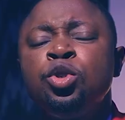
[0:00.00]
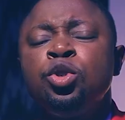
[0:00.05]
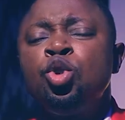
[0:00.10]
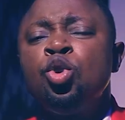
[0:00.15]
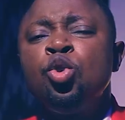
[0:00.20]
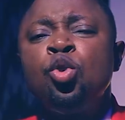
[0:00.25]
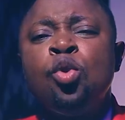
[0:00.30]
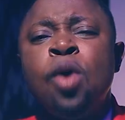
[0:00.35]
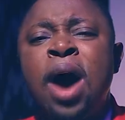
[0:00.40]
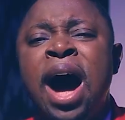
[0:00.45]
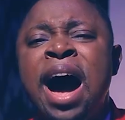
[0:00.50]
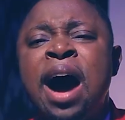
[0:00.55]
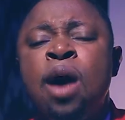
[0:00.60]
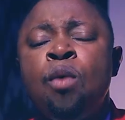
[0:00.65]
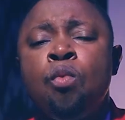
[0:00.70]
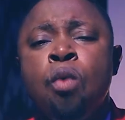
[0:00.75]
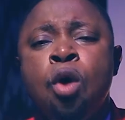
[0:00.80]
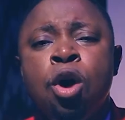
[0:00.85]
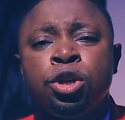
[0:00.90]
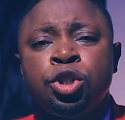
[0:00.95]
You are
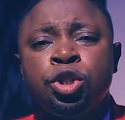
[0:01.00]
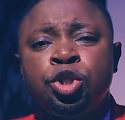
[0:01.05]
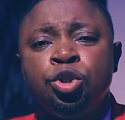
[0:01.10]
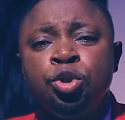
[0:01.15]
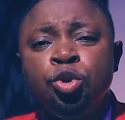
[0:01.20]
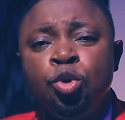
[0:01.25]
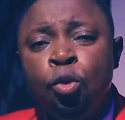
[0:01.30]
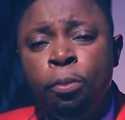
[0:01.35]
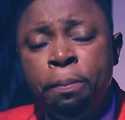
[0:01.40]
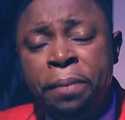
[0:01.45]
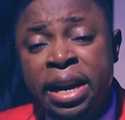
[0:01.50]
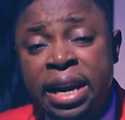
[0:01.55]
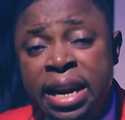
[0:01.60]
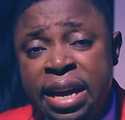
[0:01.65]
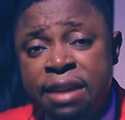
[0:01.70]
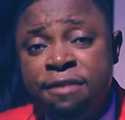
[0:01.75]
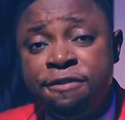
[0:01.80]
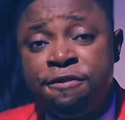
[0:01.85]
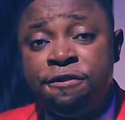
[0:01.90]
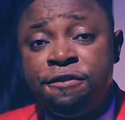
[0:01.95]
what you
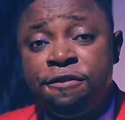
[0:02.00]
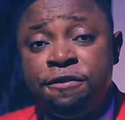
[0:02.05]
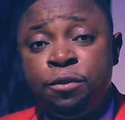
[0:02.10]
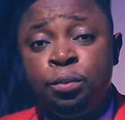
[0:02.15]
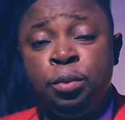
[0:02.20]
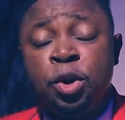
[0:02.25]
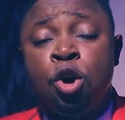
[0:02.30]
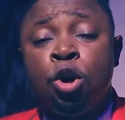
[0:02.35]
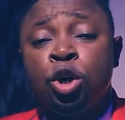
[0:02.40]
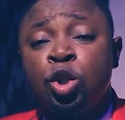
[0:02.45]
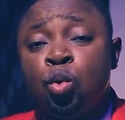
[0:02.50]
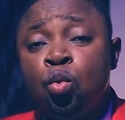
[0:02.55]
believe, because